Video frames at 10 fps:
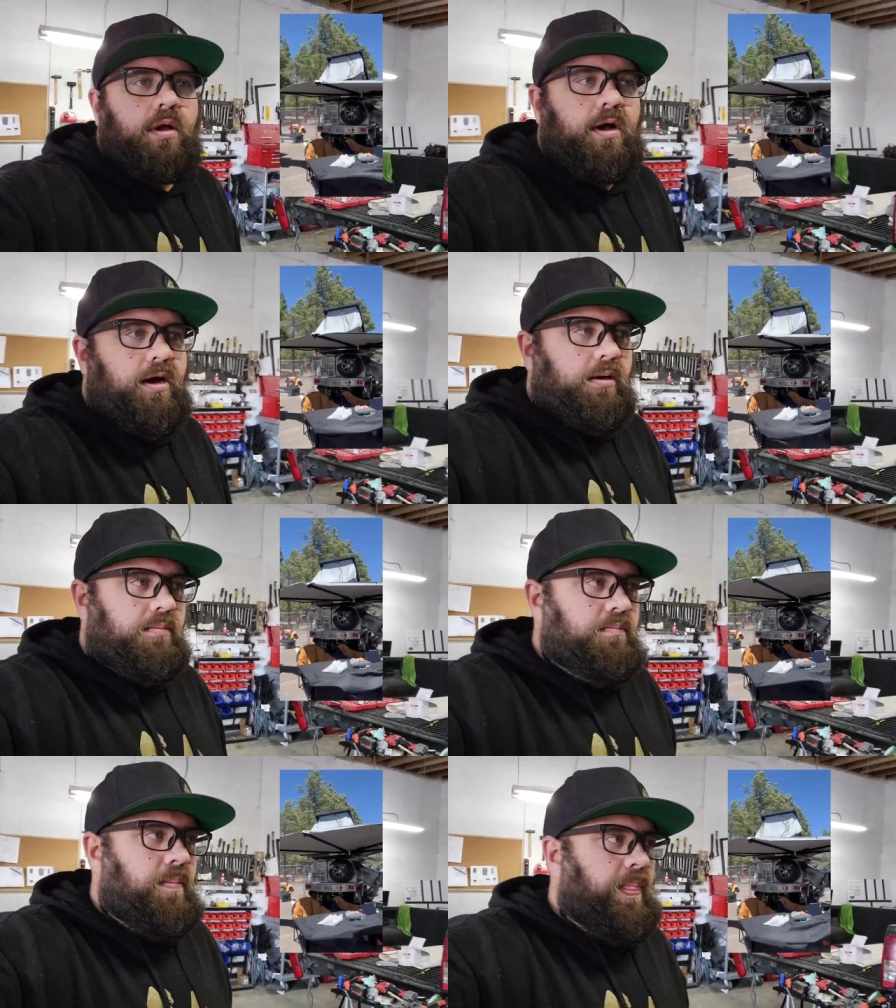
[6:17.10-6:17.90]

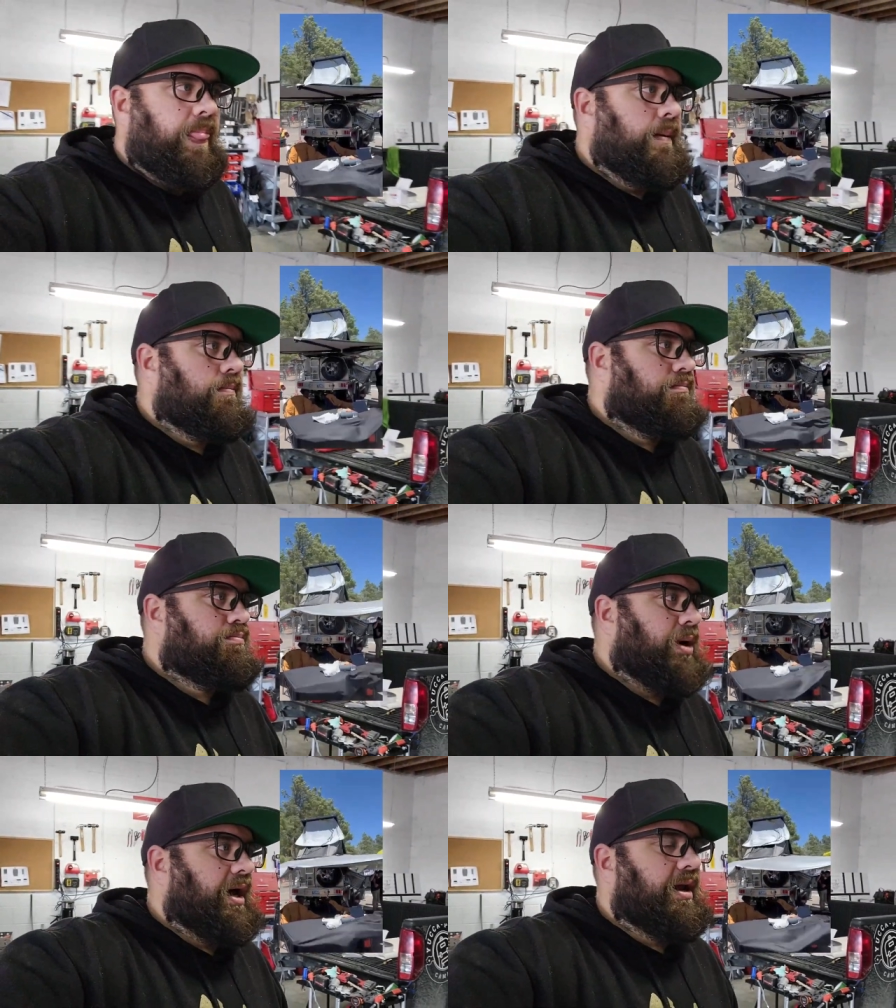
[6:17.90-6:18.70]
Um,
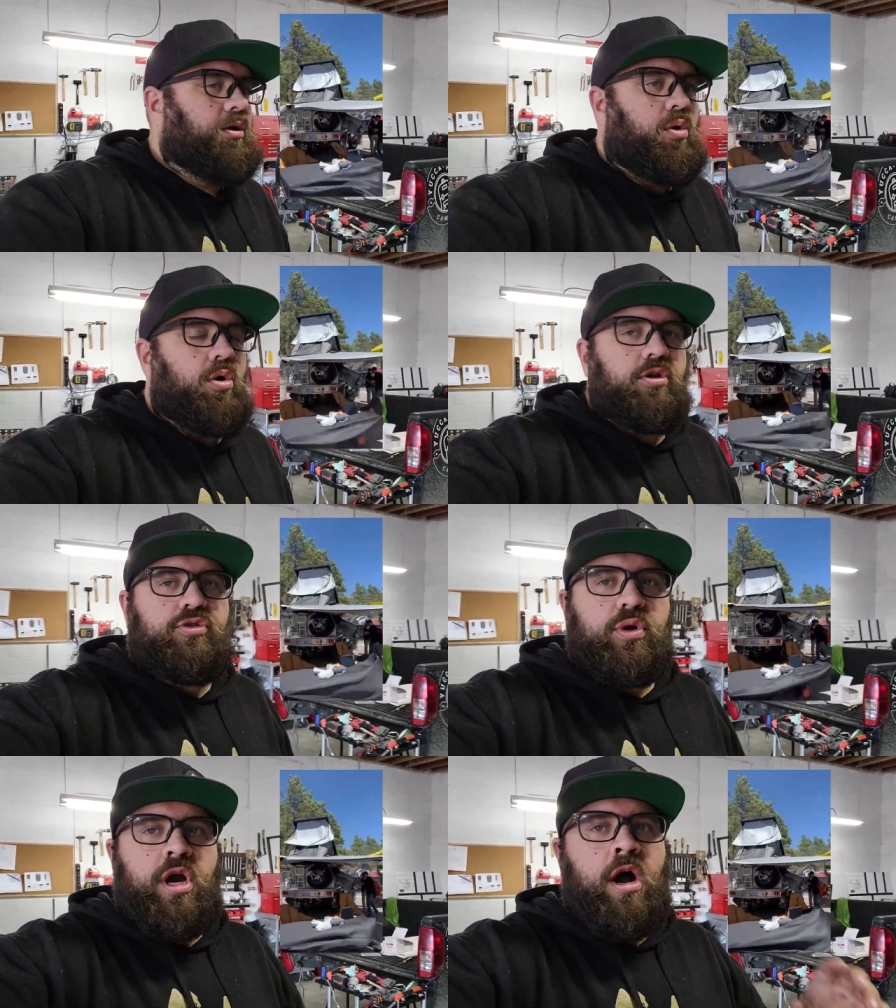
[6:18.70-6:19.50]
but in order
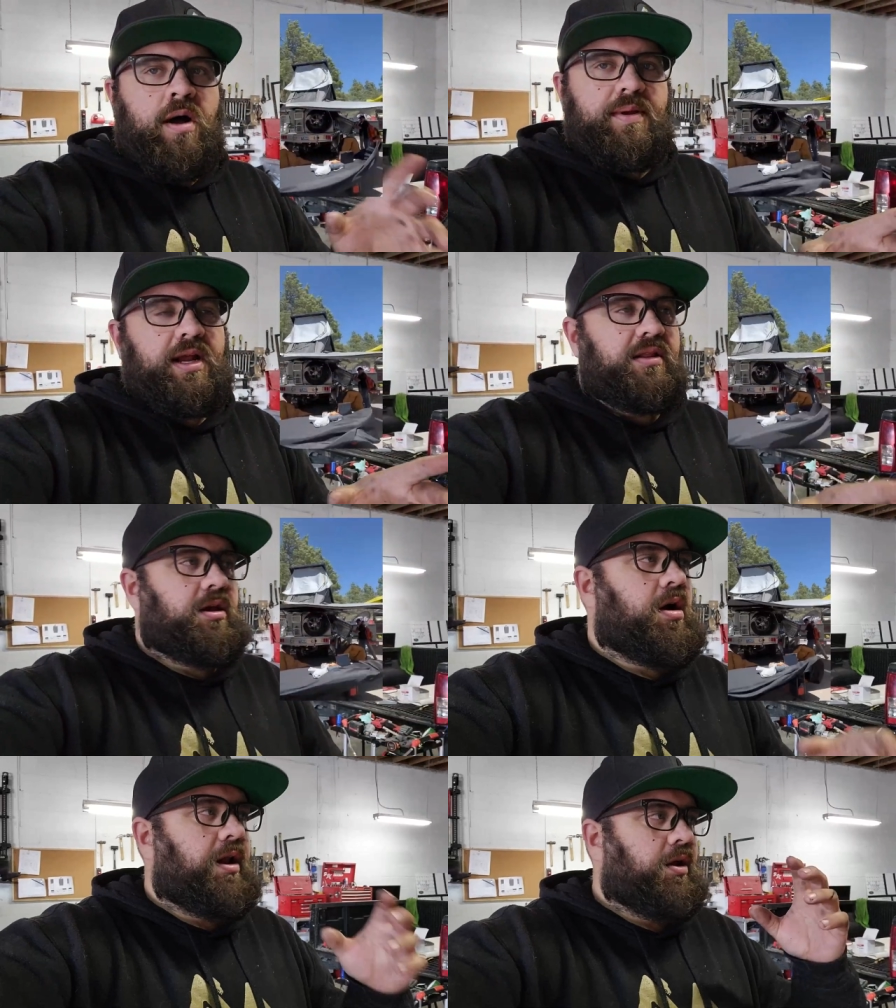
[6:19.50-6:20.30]
to accommodate the
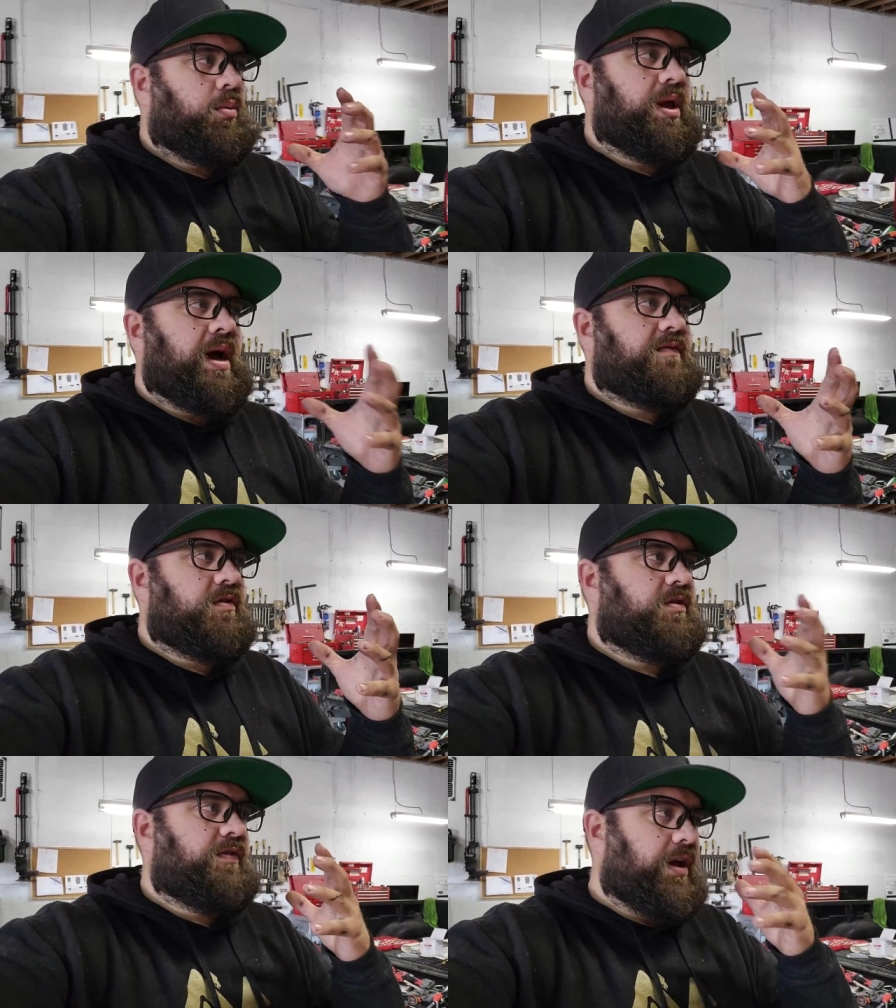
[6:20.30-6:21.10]
awning, we have
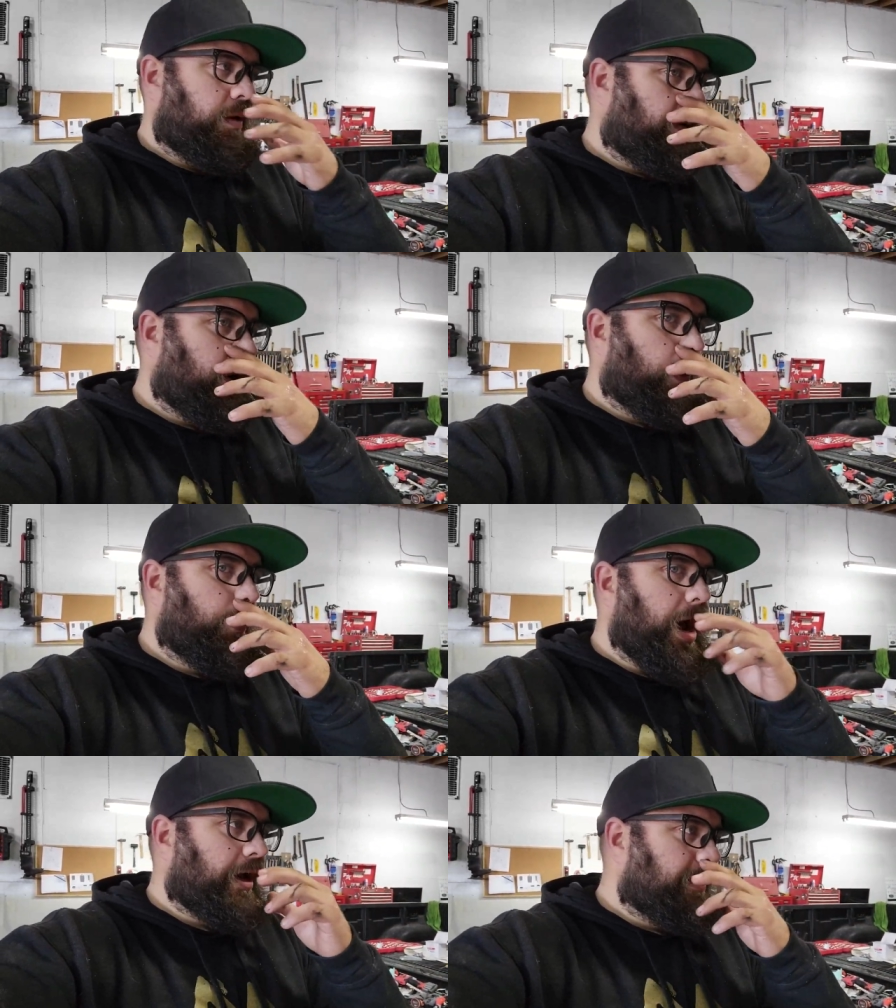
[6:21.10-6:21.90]
to develop our own
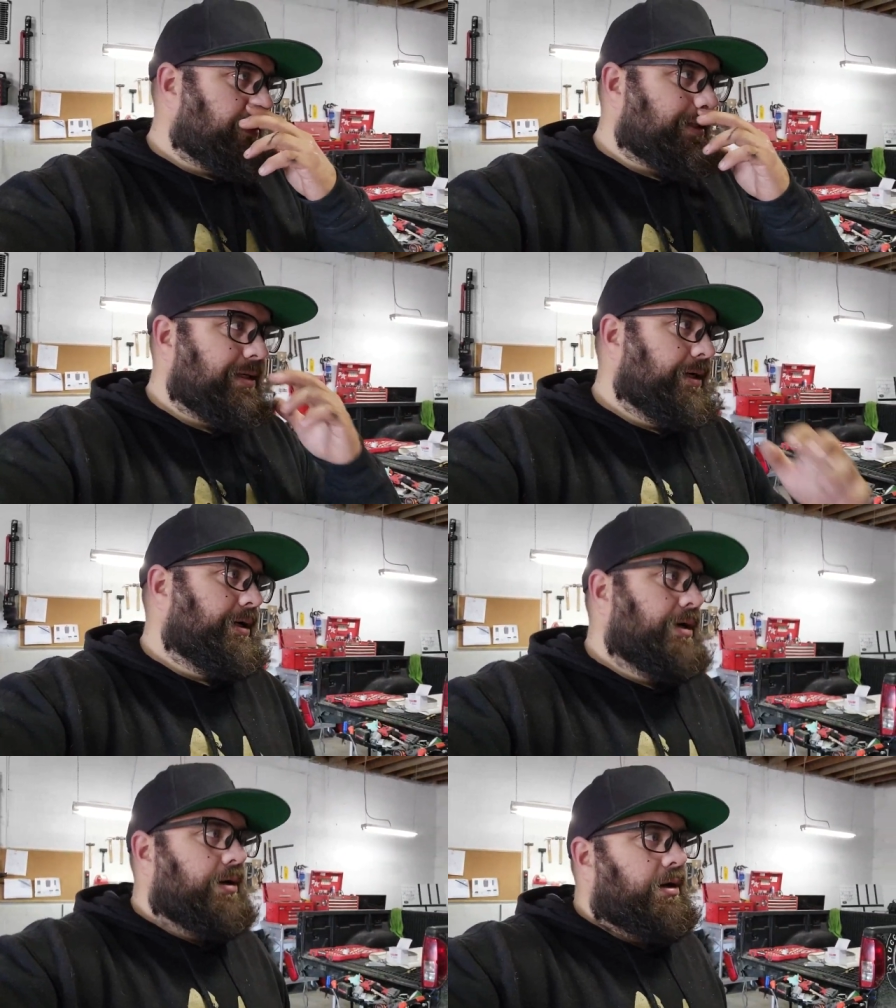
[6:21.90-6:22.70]
brackets.
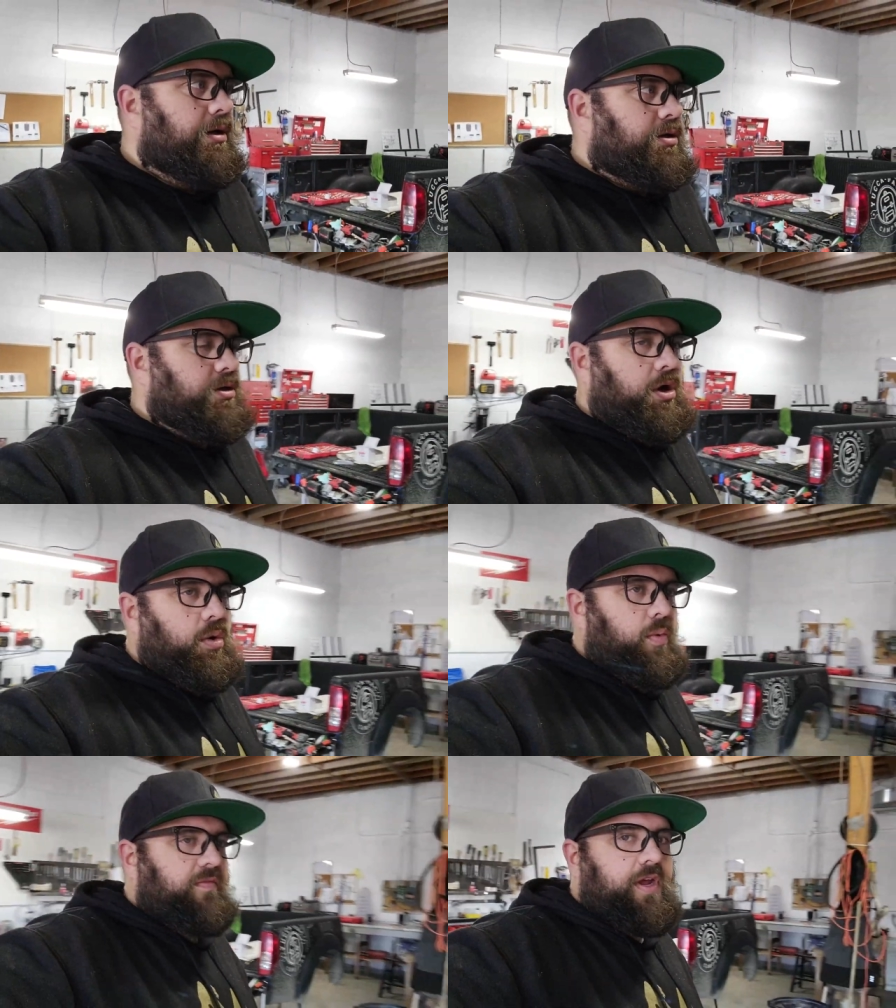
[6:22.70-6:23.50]
So
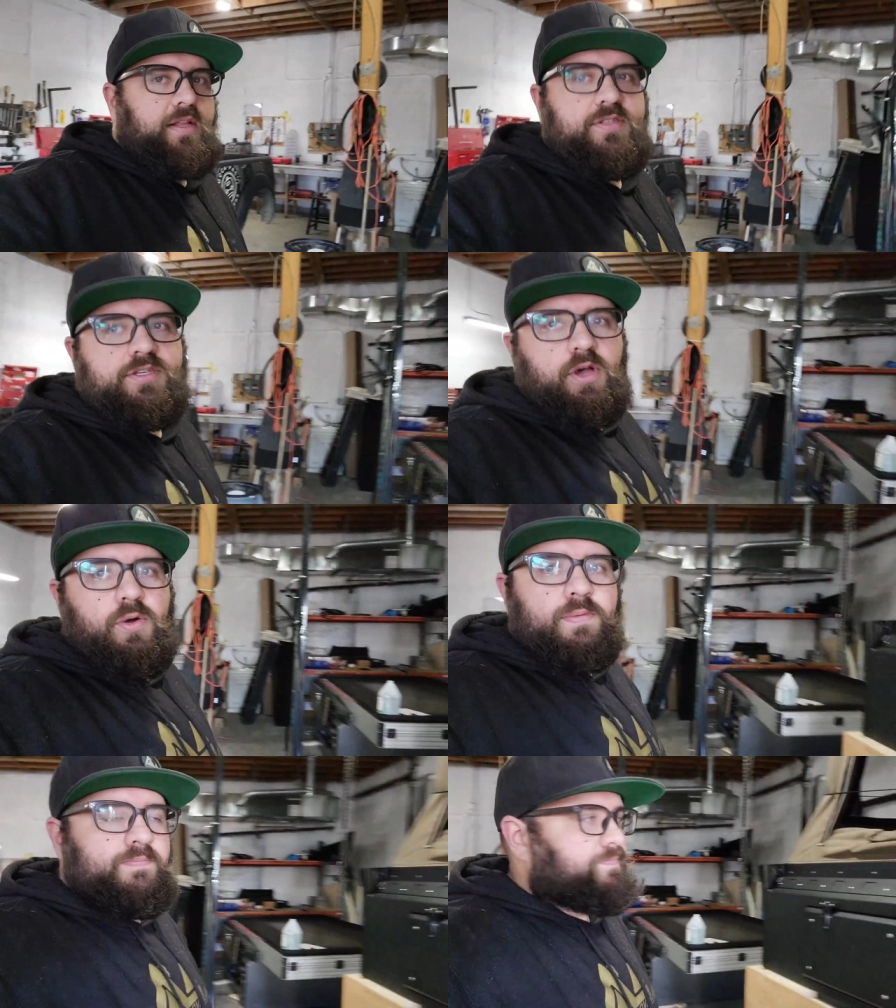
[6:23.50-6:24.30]
we've done so,